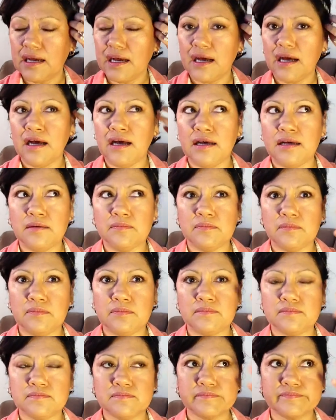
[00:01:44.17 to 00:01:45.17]

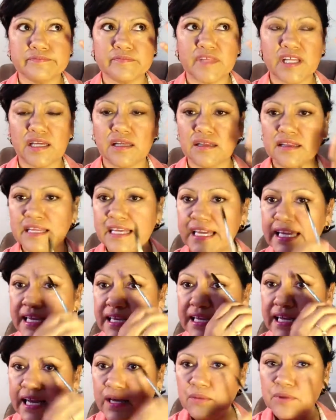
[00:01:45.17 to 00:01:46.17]
um,
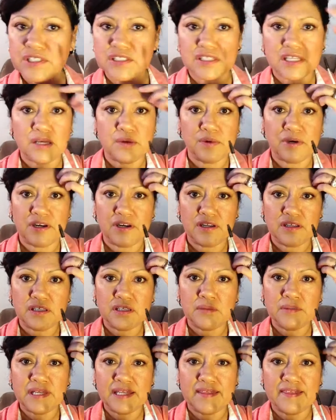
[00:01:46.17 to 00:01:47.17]
thick. I wish they were a
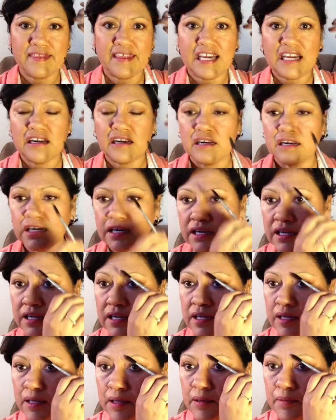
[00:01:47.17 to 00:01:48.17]
little bit thicker,
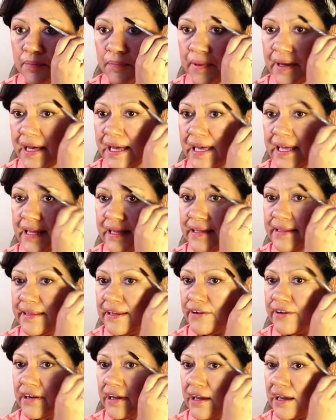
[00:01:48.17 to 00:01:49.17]
but
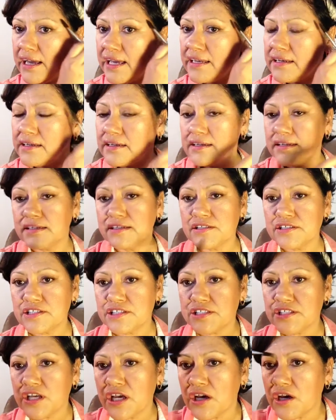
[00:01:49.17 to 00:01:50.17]
they're not.
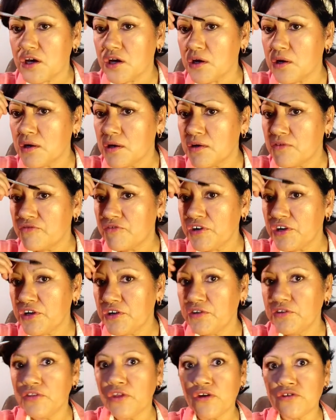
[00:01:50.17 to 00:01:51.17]
So for
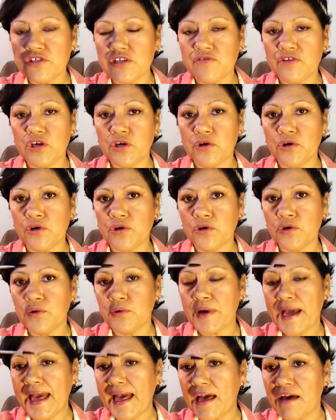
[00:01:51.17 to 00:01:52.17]
you, those of you who
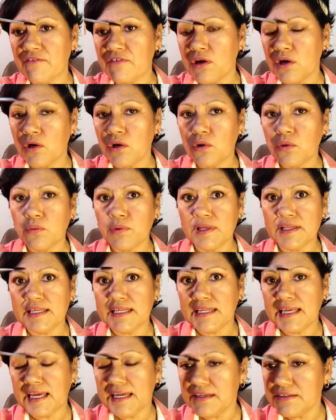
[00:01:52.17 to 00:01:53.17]
have really
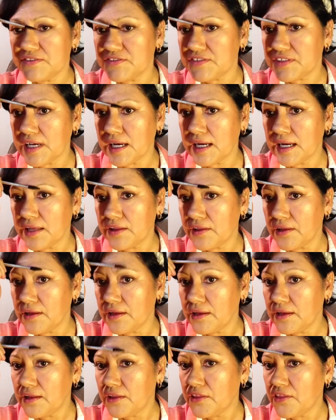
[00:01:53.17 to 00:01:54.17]
nice uh,
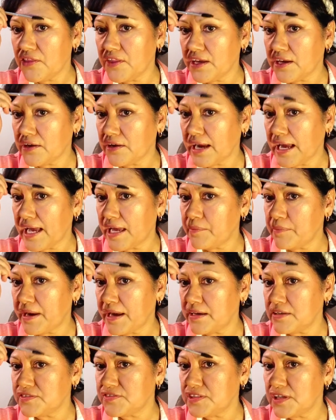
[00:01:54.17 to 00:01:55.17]
thicker
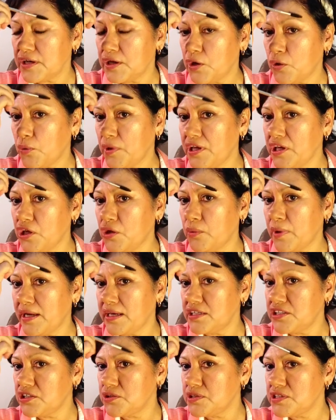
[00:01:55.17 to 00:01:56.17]
eyebrows, what you want
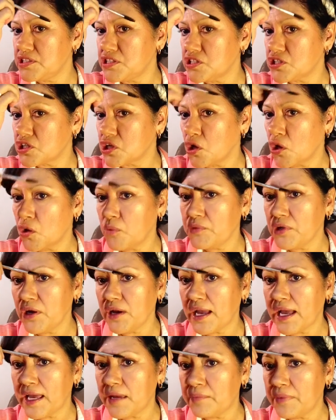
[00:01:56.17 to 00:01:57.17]
to do is just comb
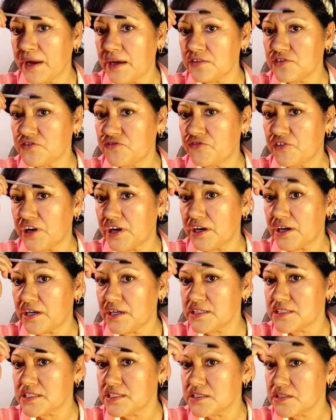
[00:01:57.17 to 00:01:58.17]
your eyebrows
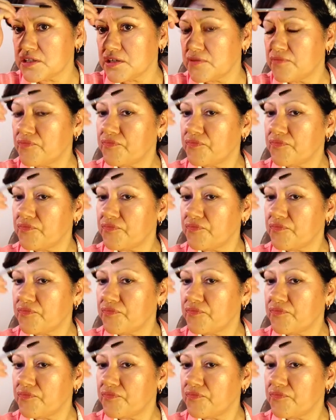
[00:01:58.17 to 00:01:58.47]
first